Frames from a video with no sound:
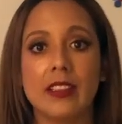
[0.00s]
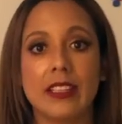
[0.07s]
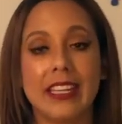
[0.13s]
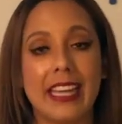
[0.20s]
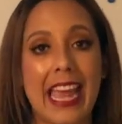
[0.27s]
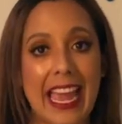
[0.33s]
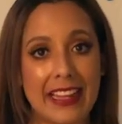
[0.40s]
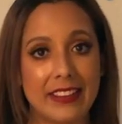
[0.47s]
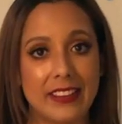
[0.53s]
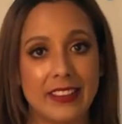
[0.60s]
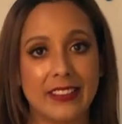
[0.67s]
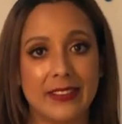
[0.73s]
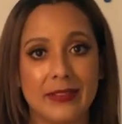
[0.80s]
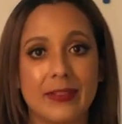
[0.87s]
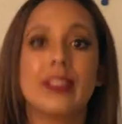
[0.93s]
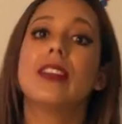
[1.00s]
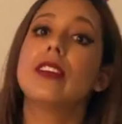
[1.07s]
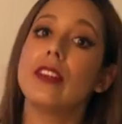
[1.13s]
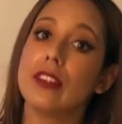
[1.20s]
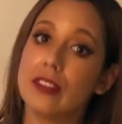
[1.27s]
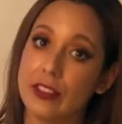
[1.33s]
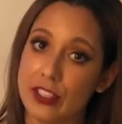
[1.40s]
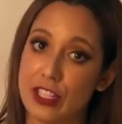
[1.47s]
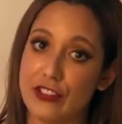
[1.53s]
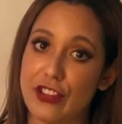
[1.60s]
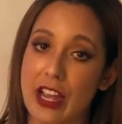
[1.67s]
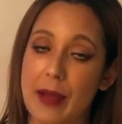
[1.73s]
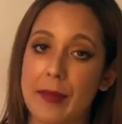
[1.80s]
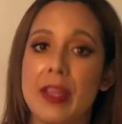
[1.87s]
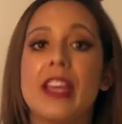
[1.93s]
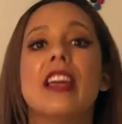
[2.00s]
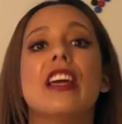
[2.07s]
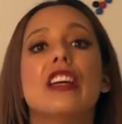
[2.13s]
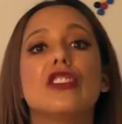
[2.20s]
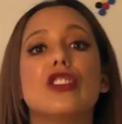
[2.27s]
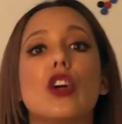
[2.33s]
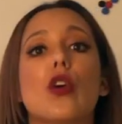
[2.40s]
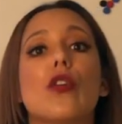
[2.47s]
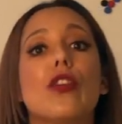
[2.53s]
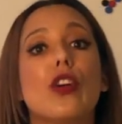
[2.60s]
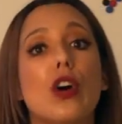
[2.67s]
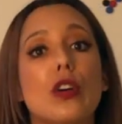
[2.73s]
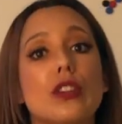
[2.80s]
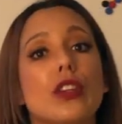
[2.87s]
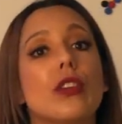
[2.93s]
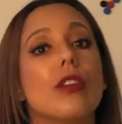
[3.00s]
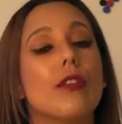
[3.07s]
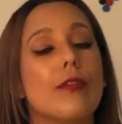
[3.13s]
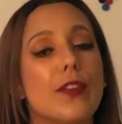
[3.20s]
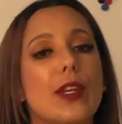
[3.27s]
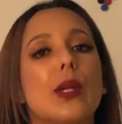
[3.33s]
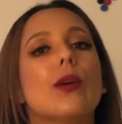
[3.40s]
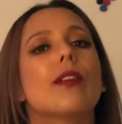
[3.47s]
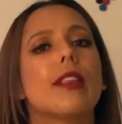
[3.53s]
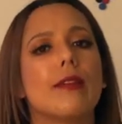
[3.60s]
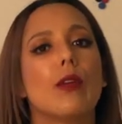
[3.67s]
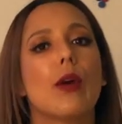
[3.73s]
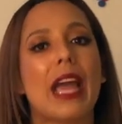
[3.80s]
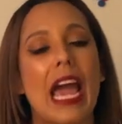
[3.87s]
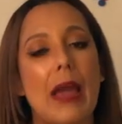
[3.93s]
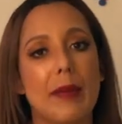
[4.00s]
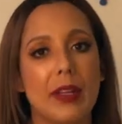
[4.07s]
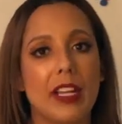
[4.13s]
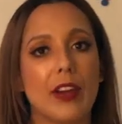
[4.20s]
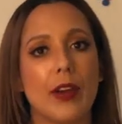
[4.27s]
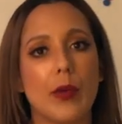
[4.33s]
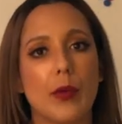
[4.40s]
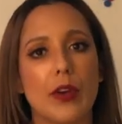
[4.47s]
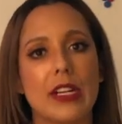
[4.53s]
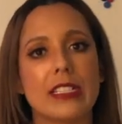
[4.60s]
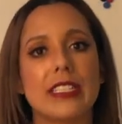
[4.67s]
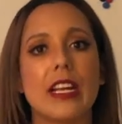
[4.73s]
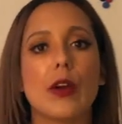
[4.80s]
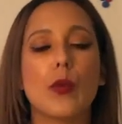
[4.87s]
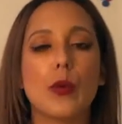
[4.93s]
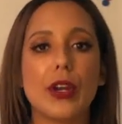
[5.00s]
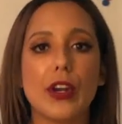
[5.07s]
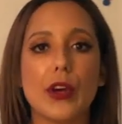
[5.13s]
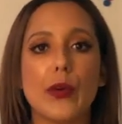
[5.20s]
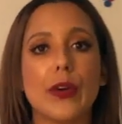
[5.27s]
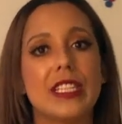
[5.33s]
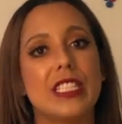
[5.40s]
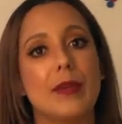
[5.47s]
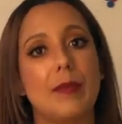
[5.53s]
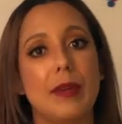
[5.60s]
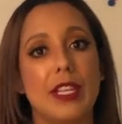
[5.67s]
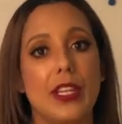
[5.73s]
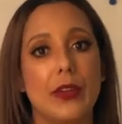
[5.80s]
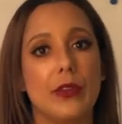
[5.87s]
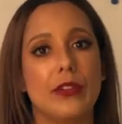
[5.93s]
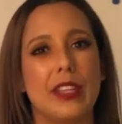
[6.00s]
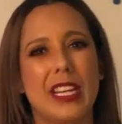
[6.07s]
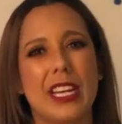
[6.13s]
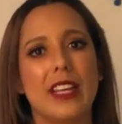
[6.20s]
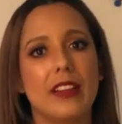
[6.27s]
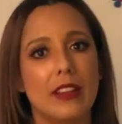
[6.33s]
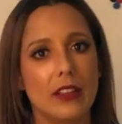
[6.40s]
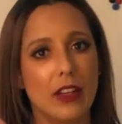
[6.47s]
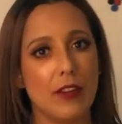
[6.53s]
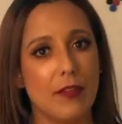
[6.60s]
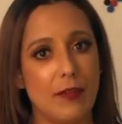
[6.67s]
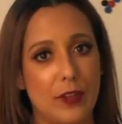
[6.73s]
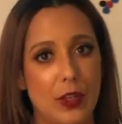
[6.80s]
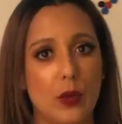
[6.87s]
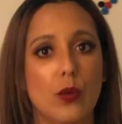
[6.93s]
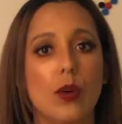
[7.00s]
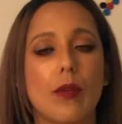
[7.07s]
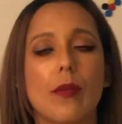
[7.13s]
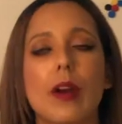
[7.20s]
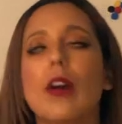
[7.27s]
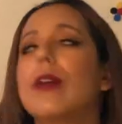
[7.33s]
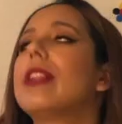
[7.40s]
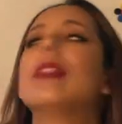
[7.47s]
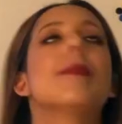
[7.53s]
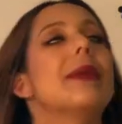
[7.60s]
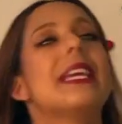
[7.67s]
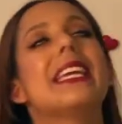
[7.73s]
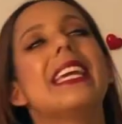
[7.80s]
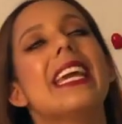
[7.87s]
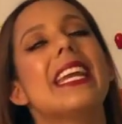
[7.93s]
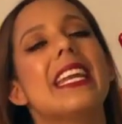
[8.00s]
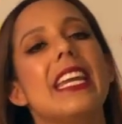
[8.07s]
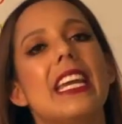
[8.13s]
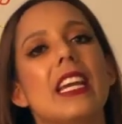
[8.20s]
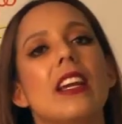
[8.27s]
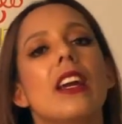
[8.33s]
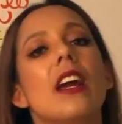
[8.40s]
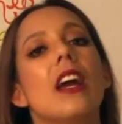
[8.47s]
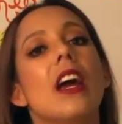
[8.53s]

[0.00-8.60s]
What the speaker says: cat. Good job. So those are a few of the vocabulary words that we are going to be using in the beginning